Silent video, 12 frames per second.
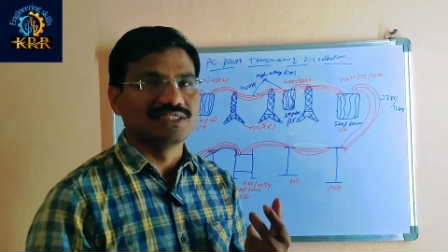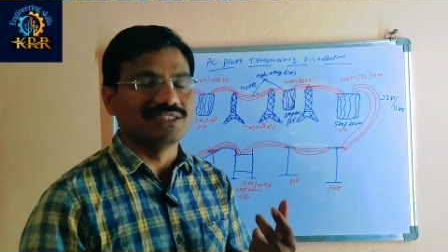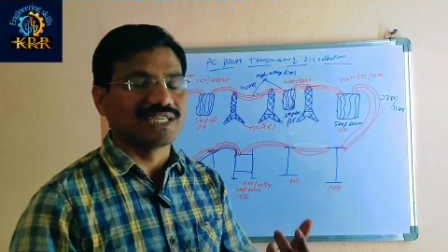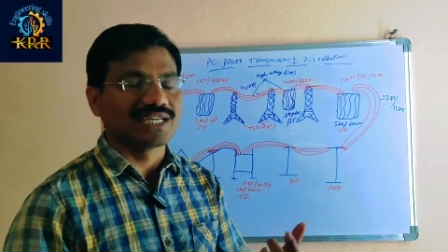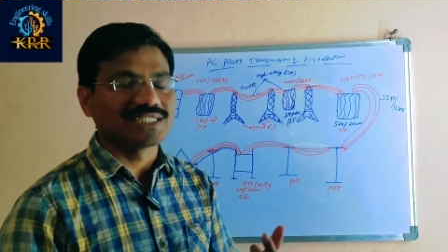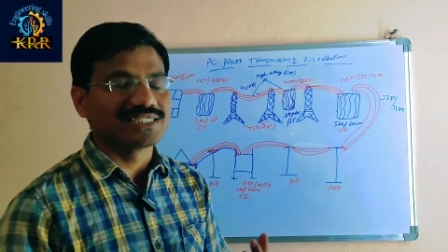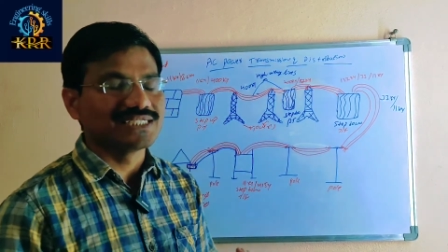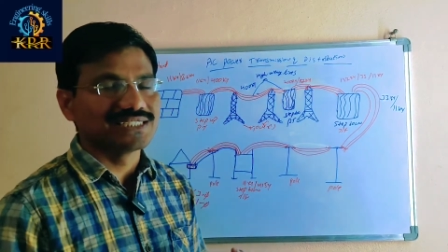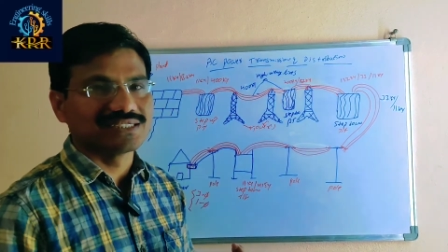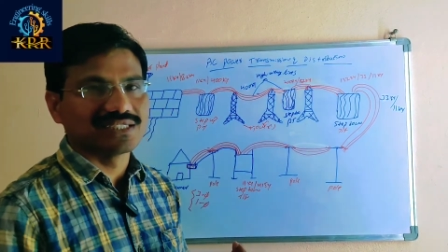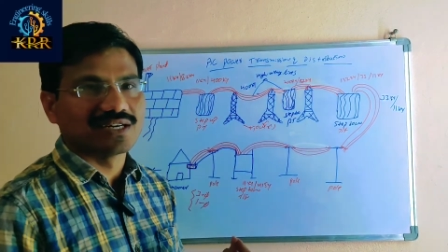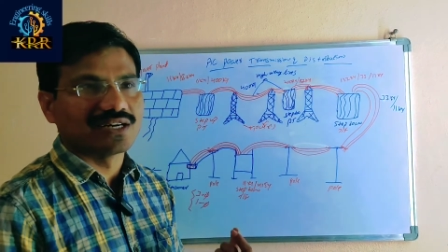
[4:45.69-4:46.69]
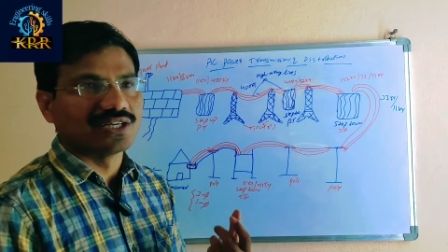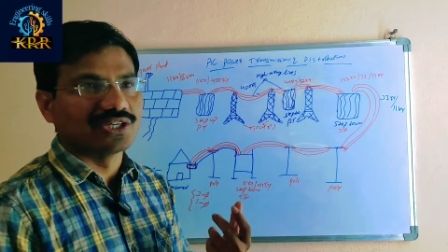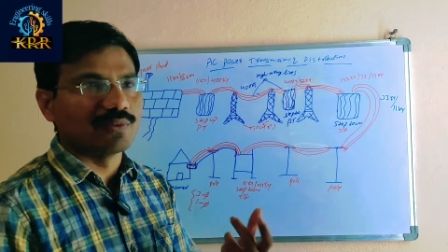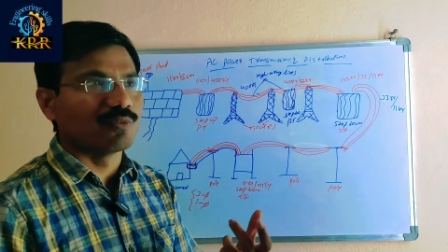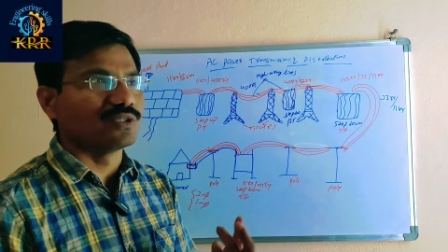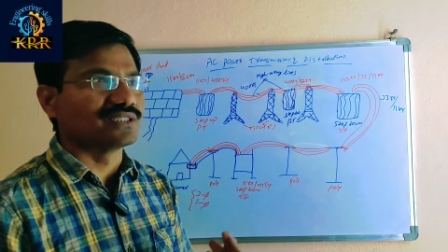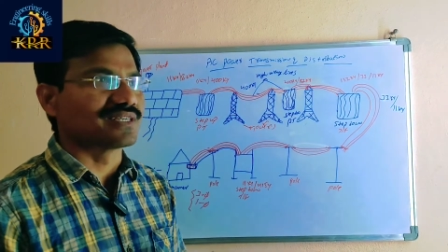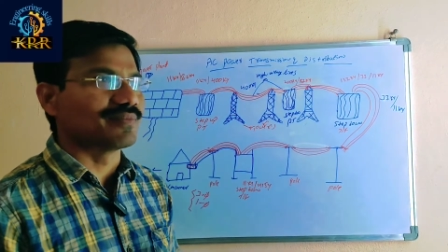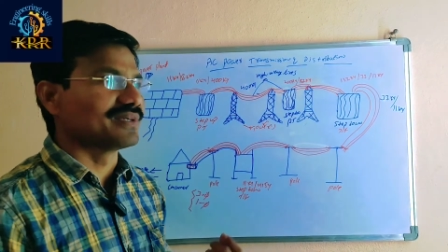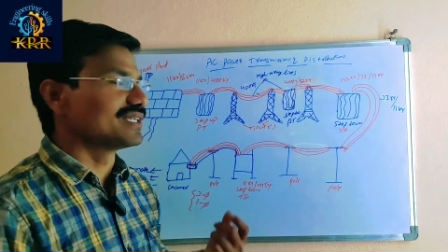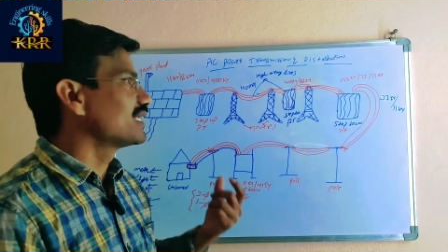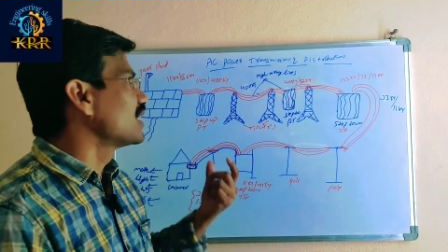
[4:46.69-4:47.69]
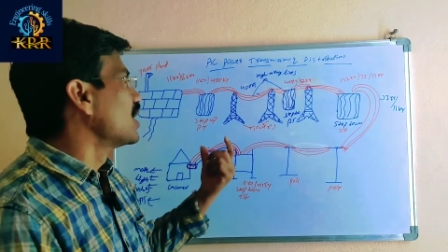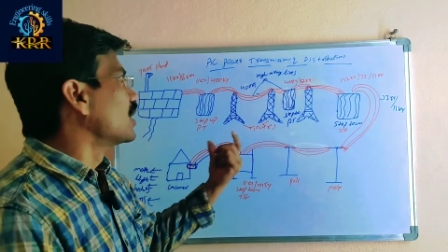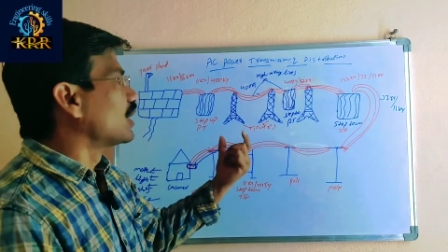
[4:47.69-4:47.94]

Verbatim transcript: Generation is uh, demo is completed.